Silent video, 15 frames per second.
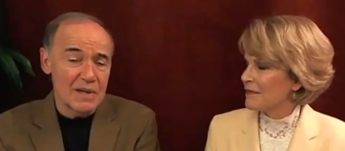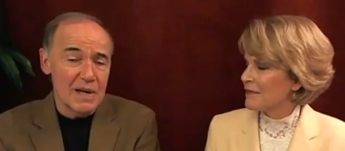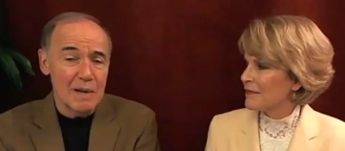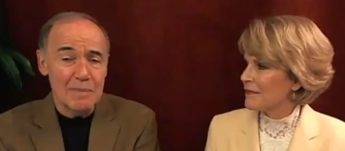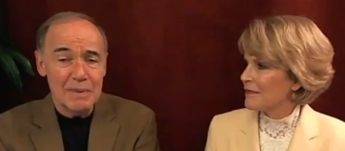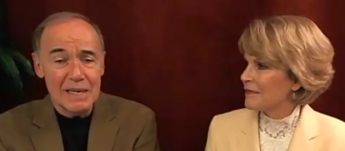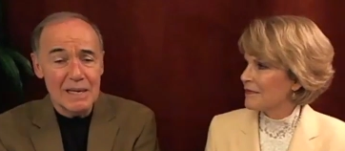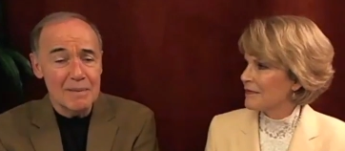Speaker 1: are
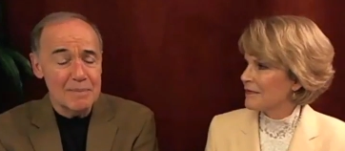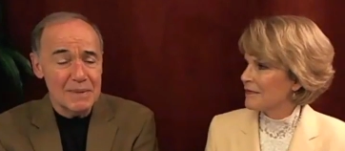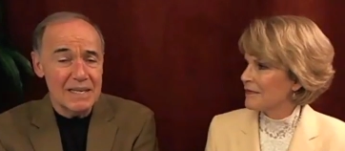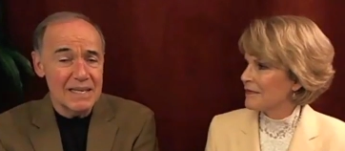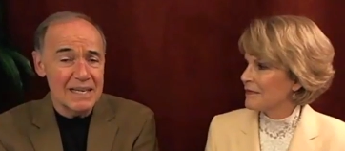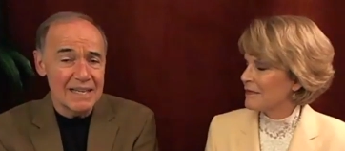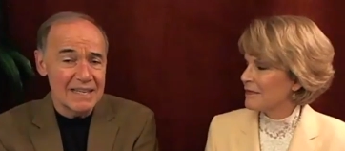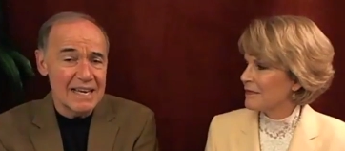uppity
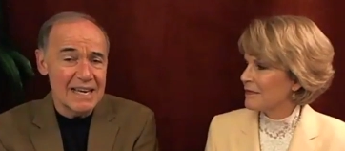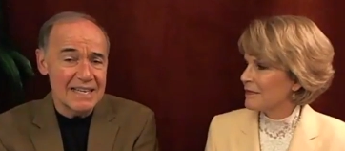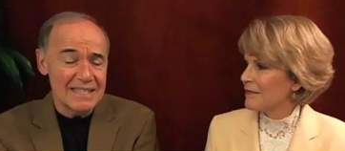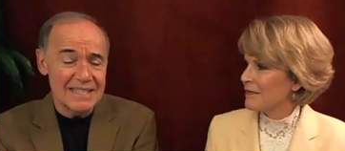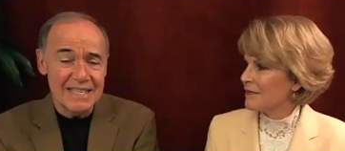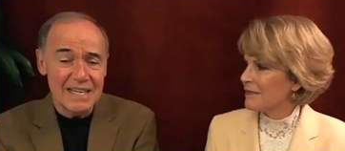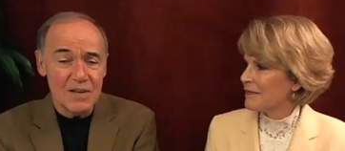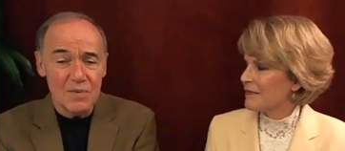uppity on that and
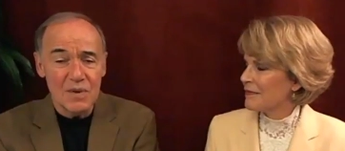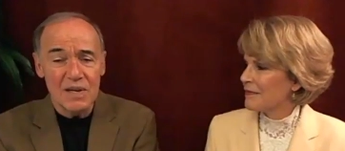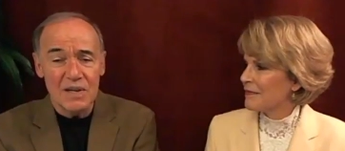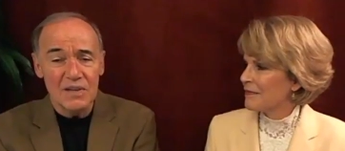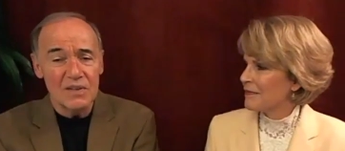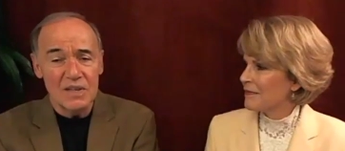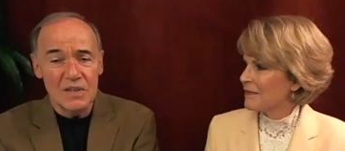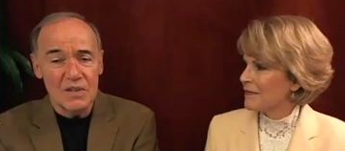saying,
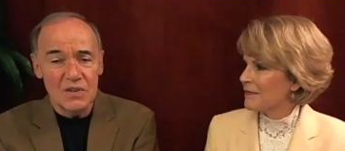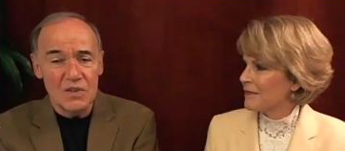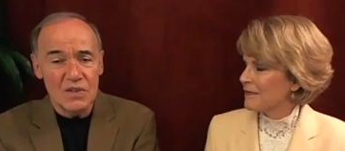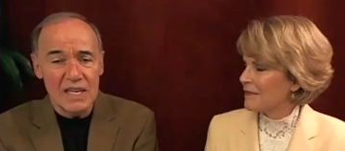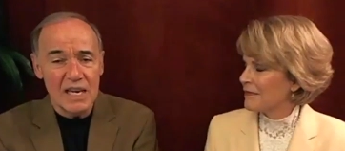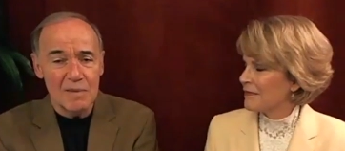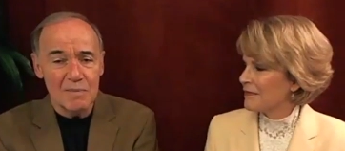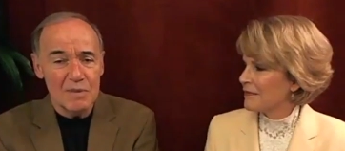well, you, you,
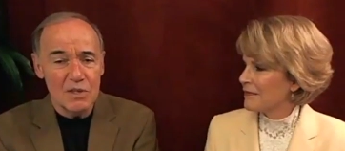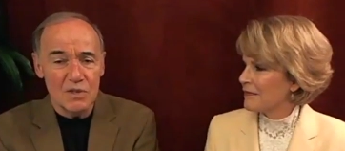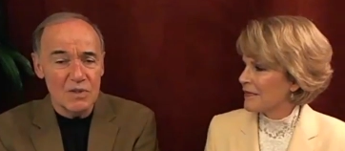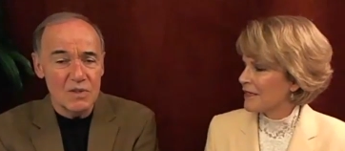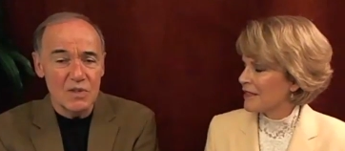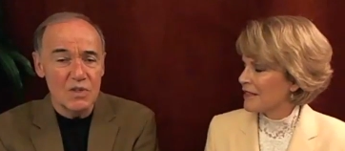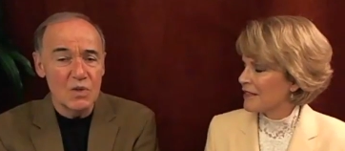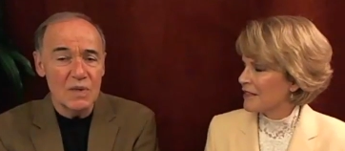can't be
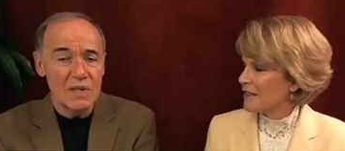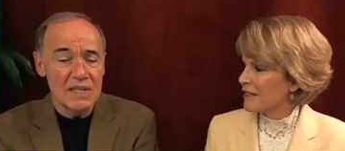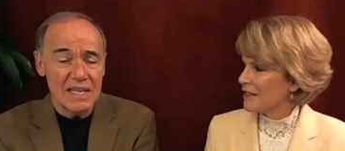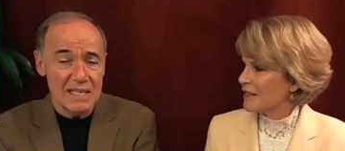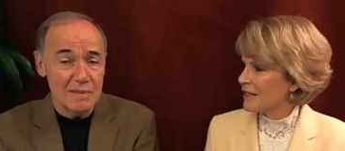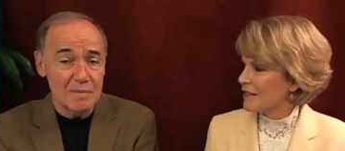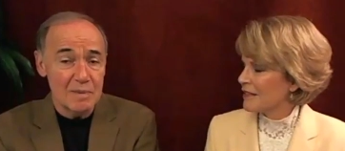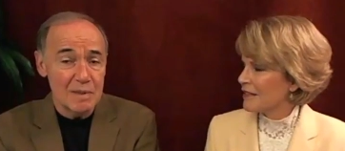doing
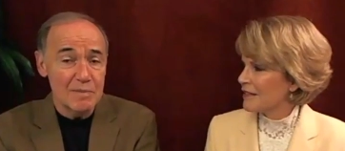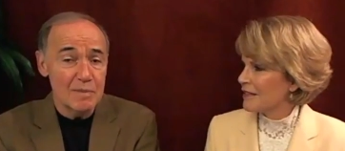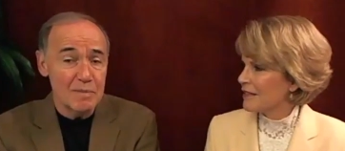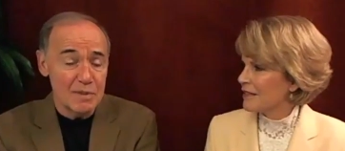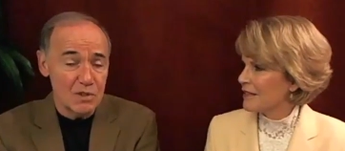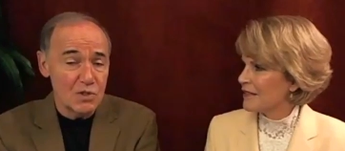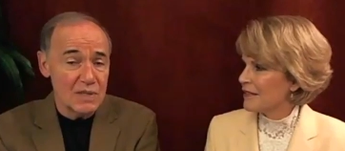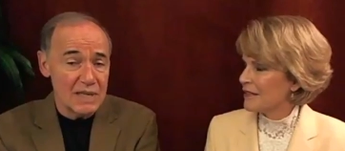that to people,
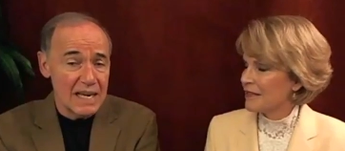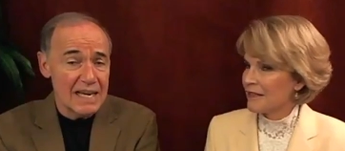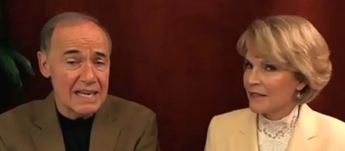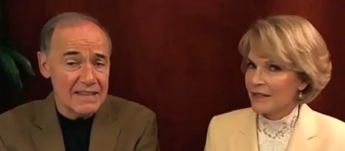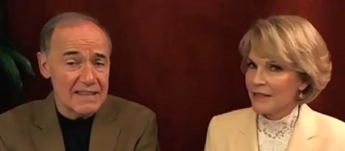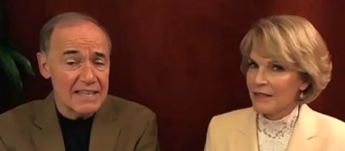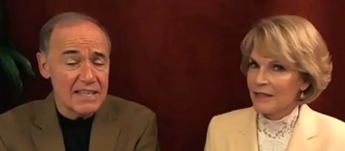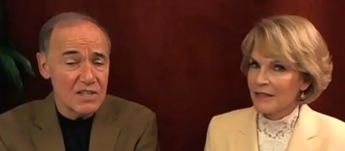but you can. I
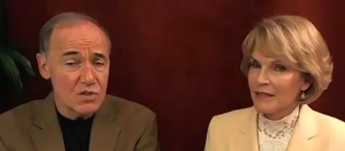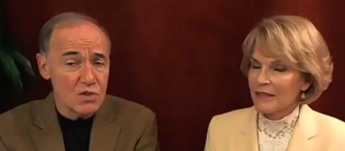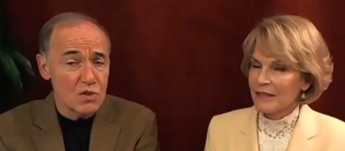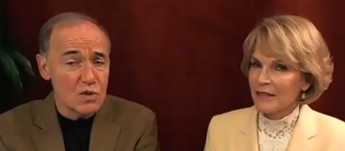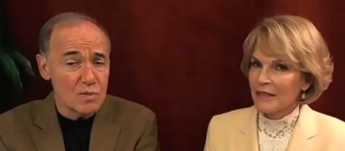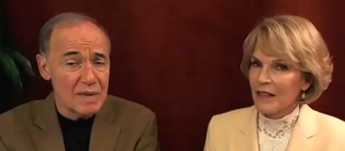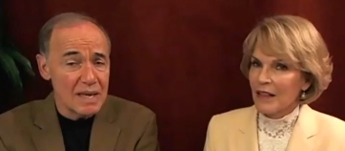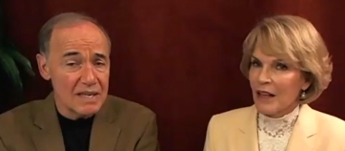think it's
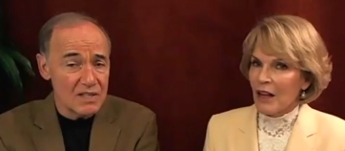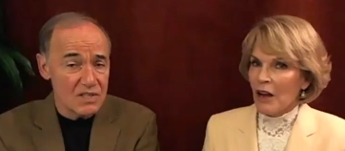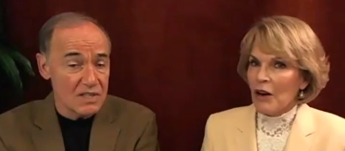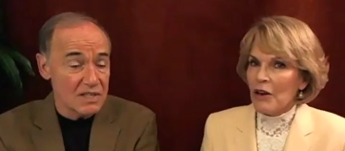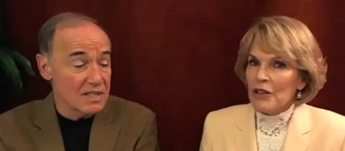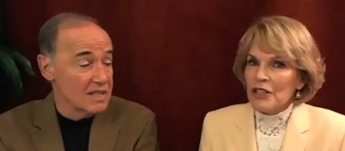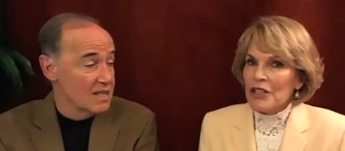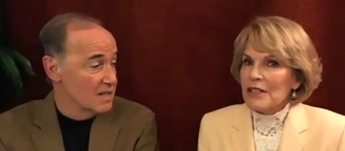good medicine.
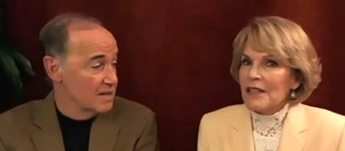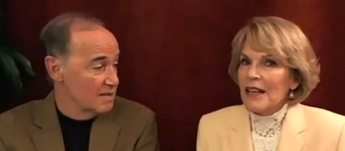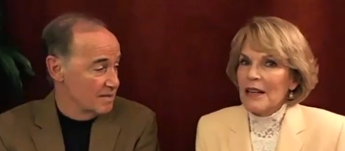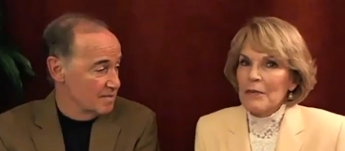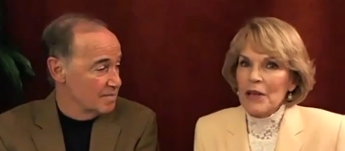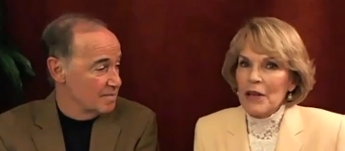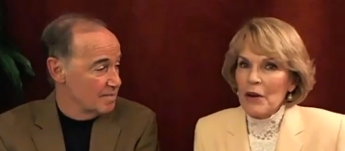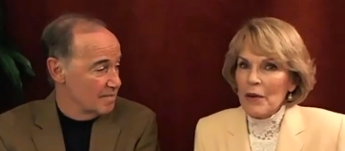Or
Speaker 2: just get
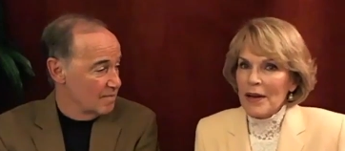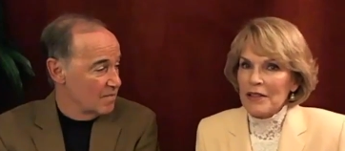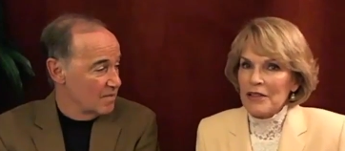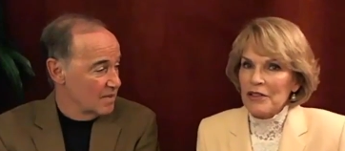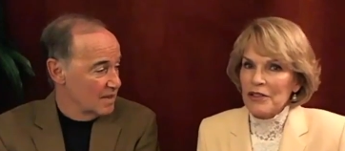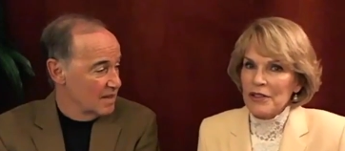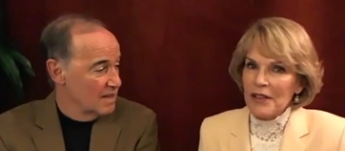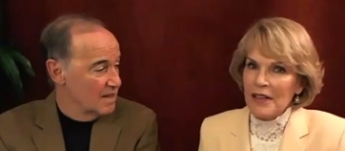them to go
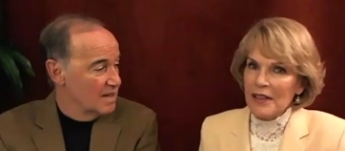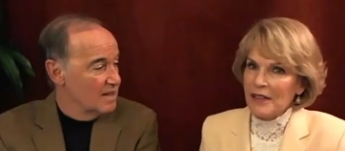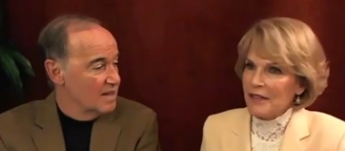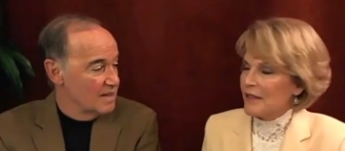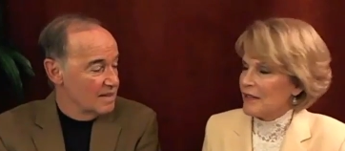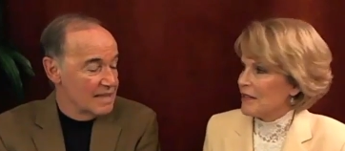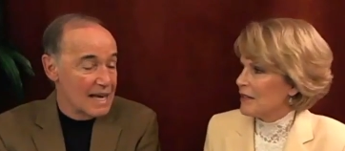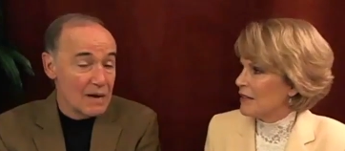
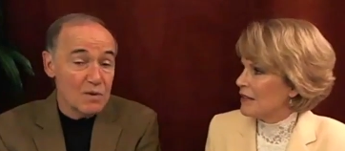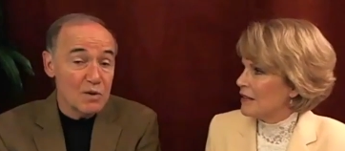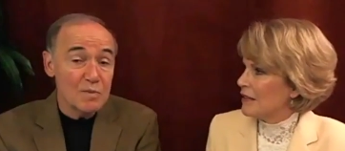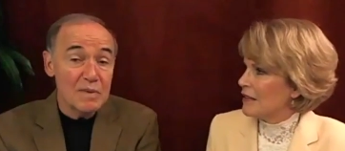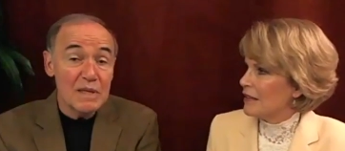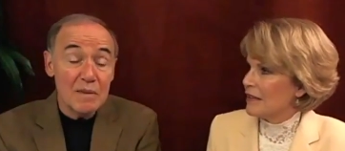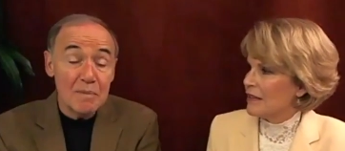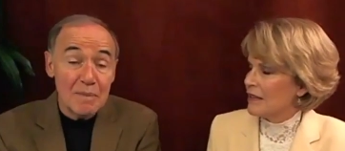exercise.
Speaker 1: That would
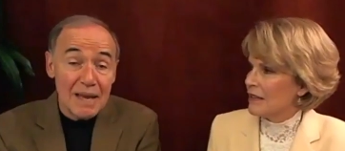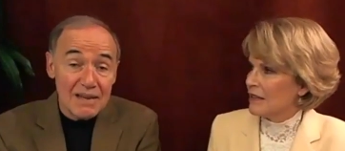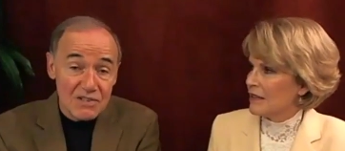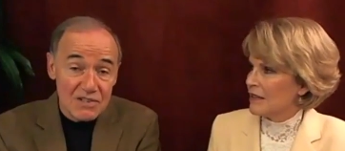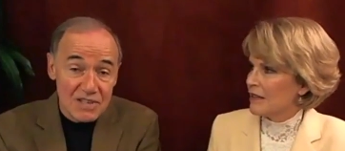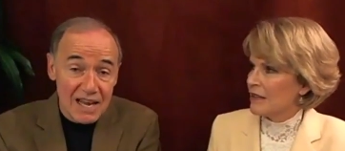be the best,